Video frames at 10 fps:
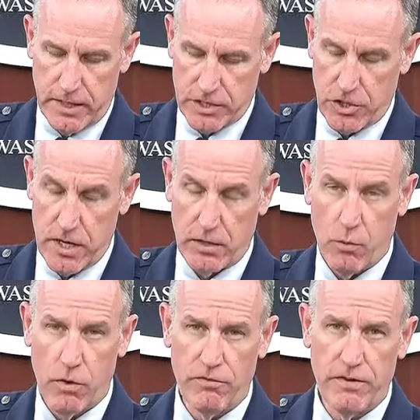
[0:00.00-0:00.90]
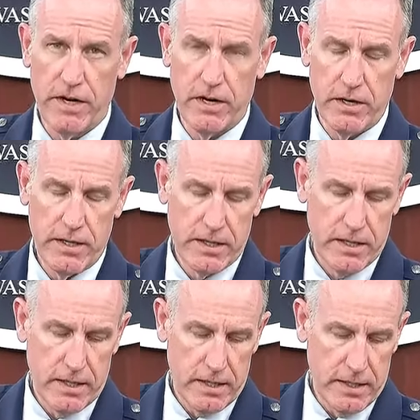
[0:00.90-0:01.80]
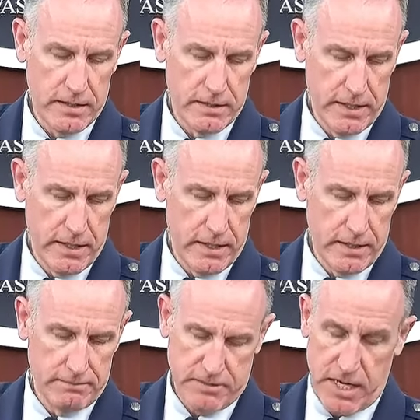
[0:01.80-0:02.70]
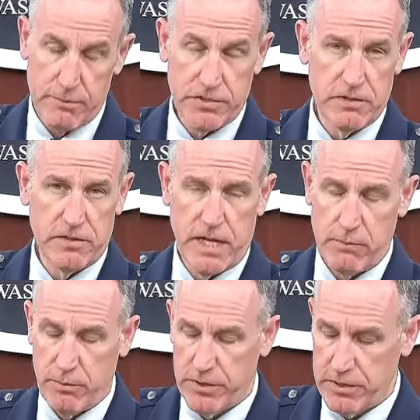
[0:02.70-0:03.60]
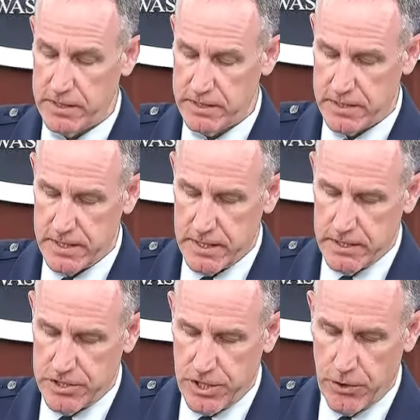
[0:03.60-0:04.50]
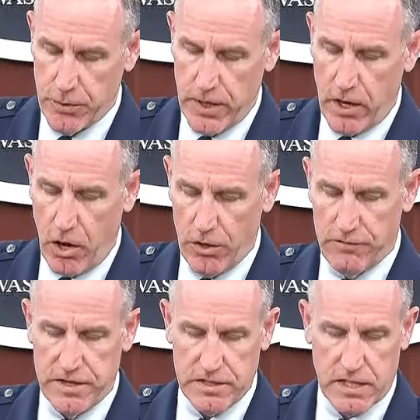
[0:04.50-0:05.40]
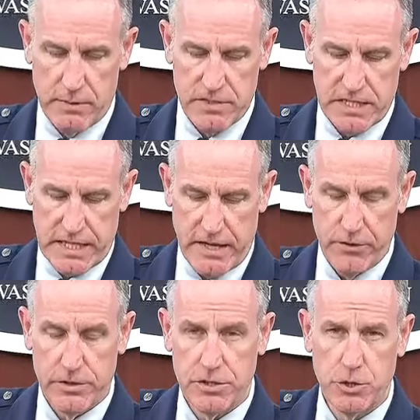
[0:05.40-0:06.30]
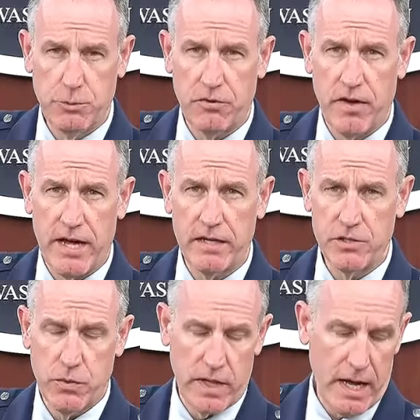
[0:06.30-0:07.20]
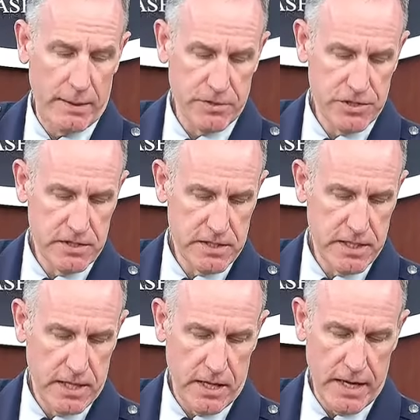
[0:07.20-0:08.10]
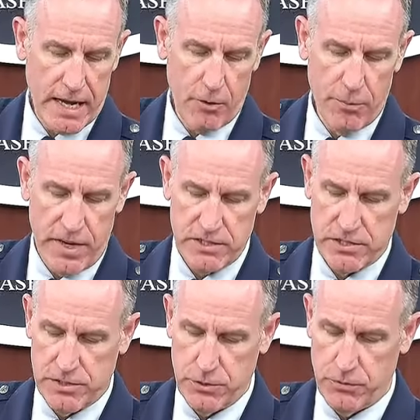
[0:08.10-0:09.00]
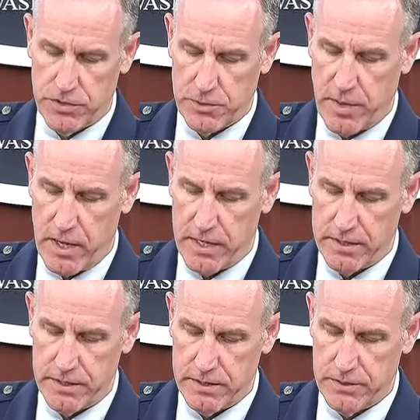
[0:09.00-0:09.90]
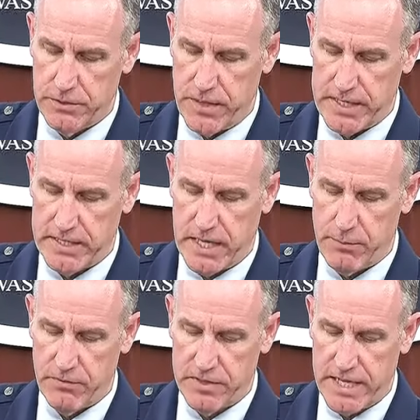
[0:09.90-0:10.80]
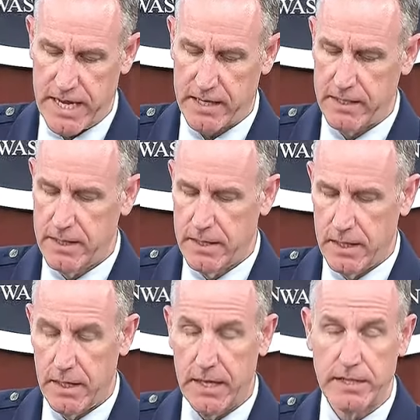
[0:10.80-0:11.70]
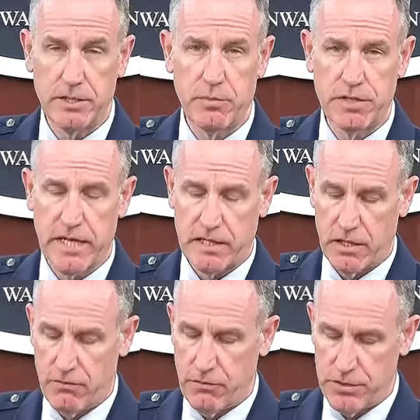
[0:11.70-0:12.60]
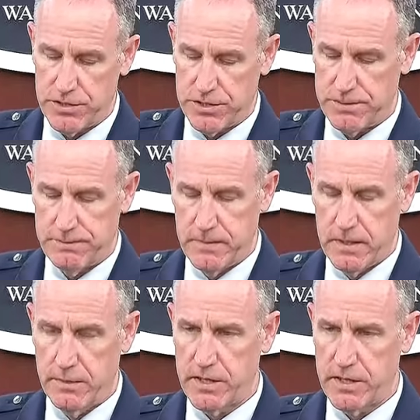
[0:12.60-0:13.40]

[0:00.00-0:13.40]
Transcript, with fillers: electronic warfare, Uh, and uh, types of capabilities. So all of this comes together to provide us with options on how best to respond to any type of attack uh, and to protect our forces. Let